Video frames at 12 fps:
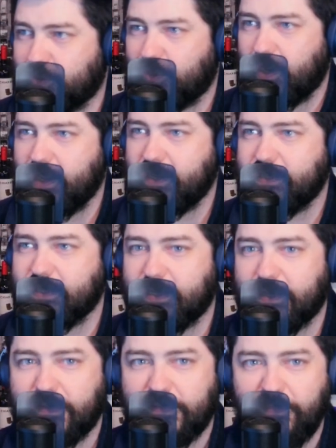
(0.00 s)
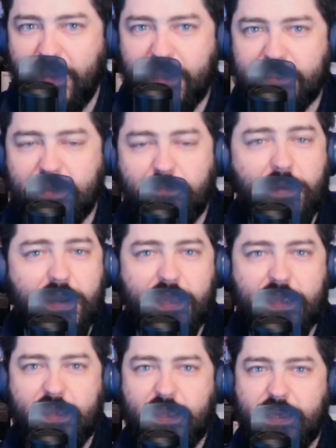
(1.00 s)
trying to make some
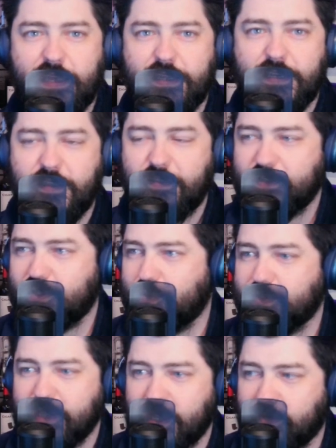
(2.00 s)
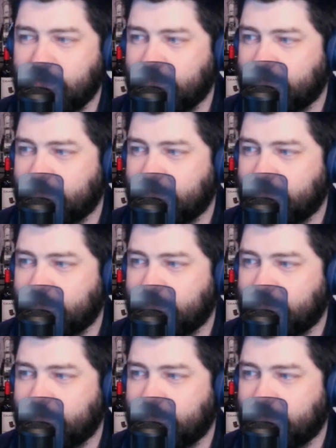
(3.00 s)
money in this news cycle